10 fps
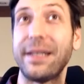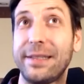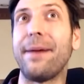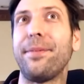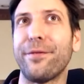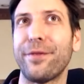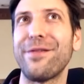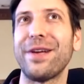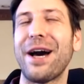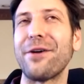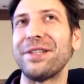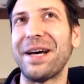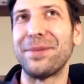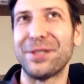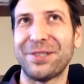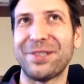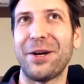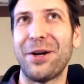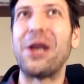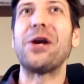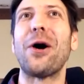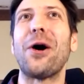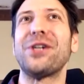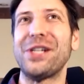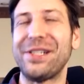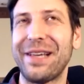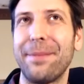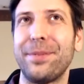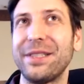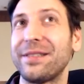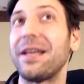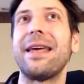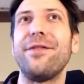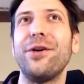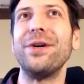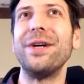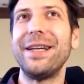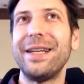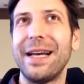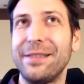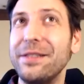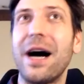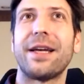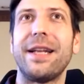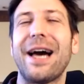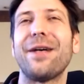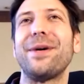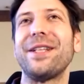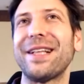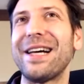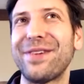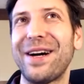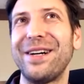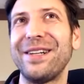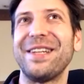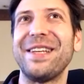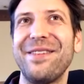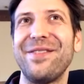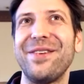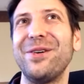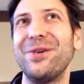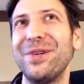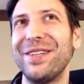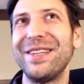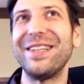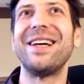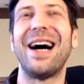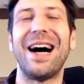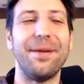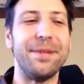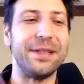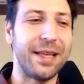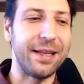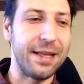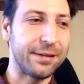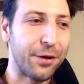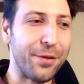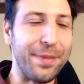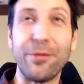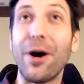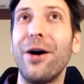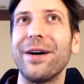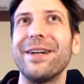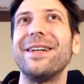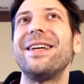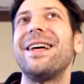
example, forget even counterexamples, just like any arbitrary example, it's going to give you, it's not going to calibrate the classifier. It's going to give you, it's going to be wrong.